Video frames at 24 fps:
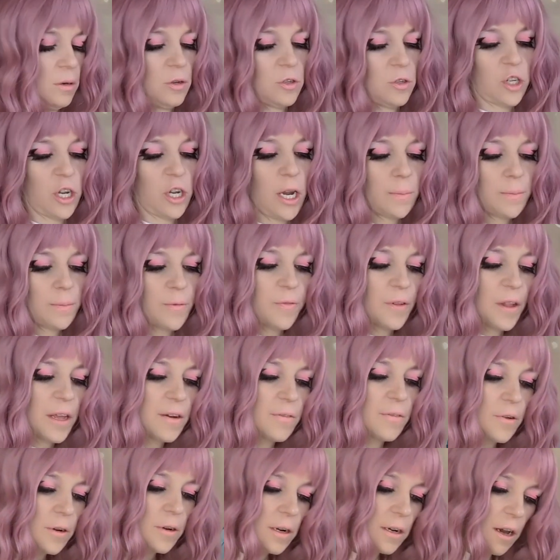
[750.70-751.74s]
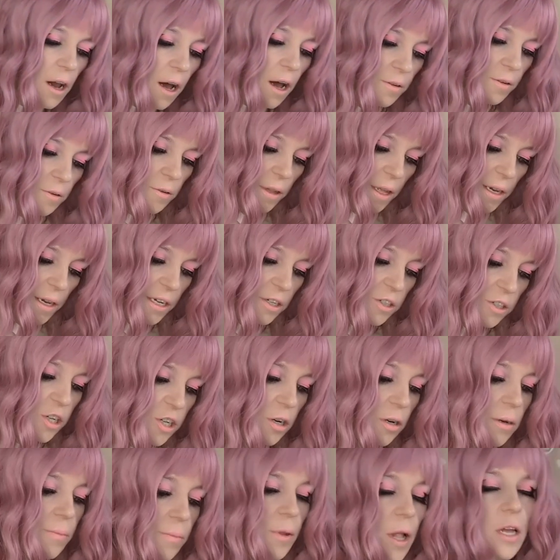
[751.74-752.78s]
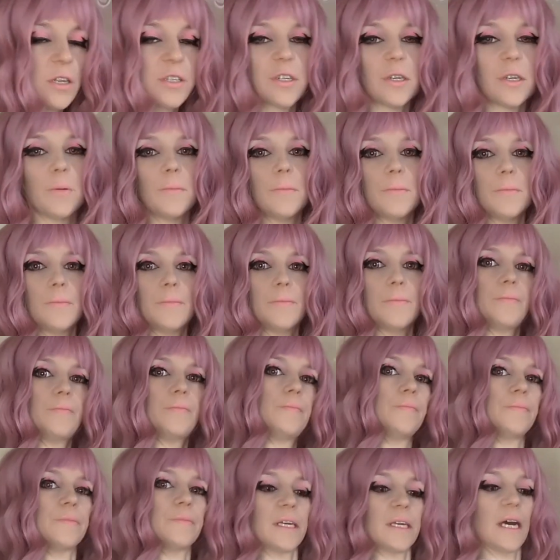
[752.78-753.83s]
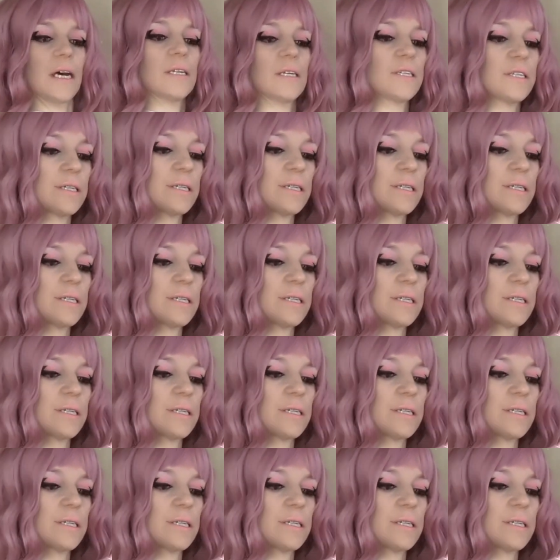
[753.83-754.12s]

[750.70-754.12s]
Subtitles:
Shaped, flavored, and colored like a cherry blossom. Yes.